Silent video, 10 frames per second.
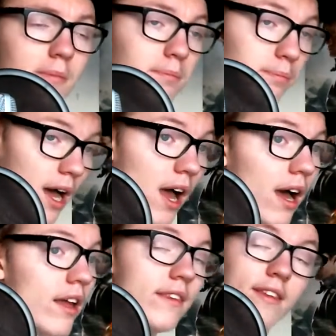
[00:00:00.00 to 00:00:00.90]

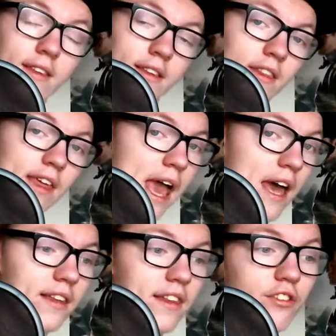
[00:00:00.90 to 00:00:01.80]
But they
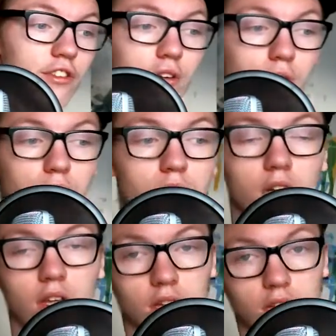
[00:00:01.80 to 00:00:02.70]
added this new
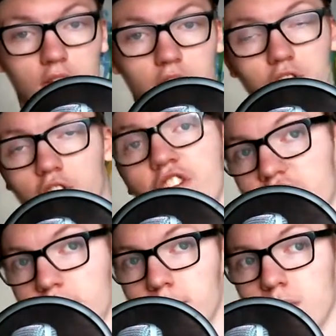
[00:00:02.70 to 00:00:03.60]

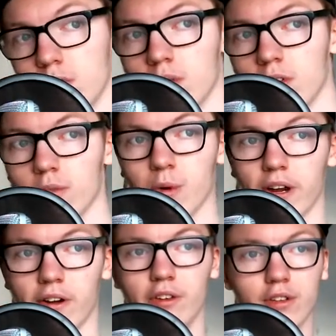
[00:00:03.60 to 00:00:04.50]
system
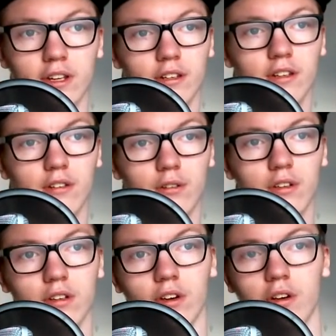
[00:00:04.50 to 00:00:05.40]
where you can
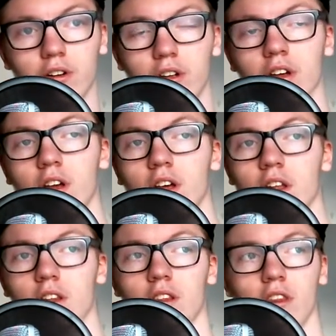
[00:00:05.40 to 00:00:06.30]
earn
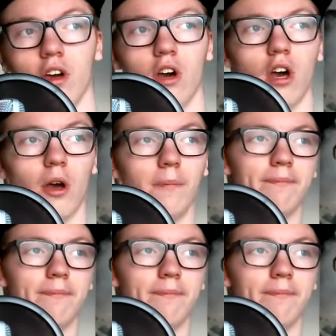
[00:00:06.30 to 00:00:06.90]
the